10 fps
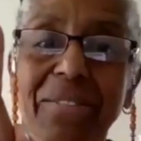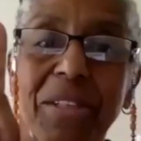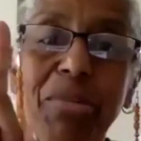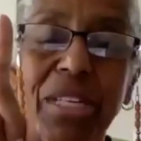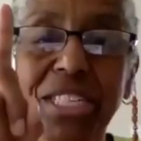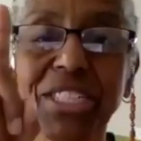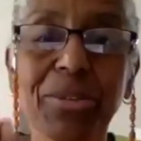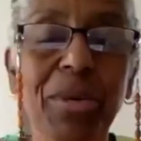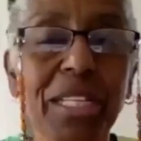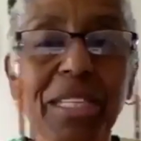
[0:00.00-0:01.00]
British or
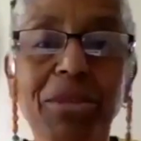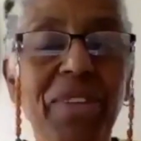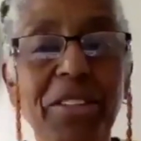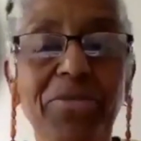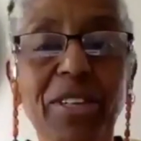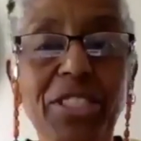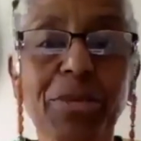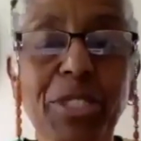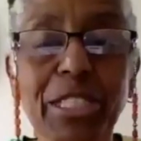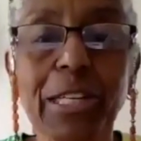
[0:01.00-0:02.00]
one of them was fighting the French, it
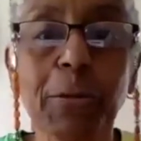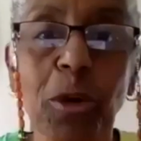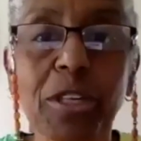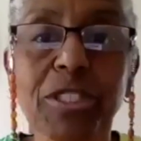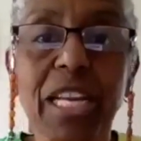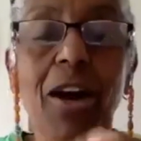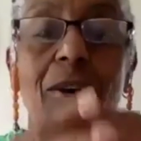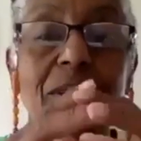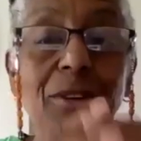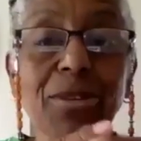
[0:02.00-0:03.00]
wasn't gonna work, so they
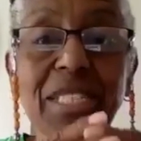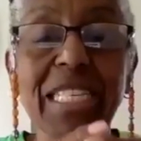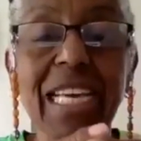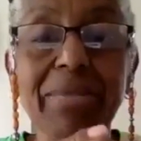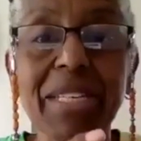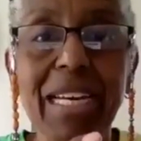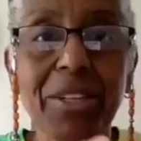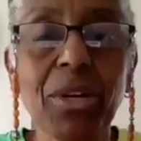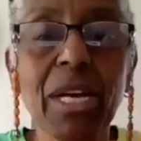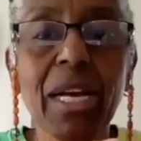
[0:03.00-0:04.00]
all 13 came
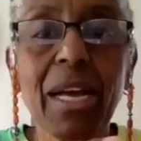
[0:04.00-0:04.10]
together.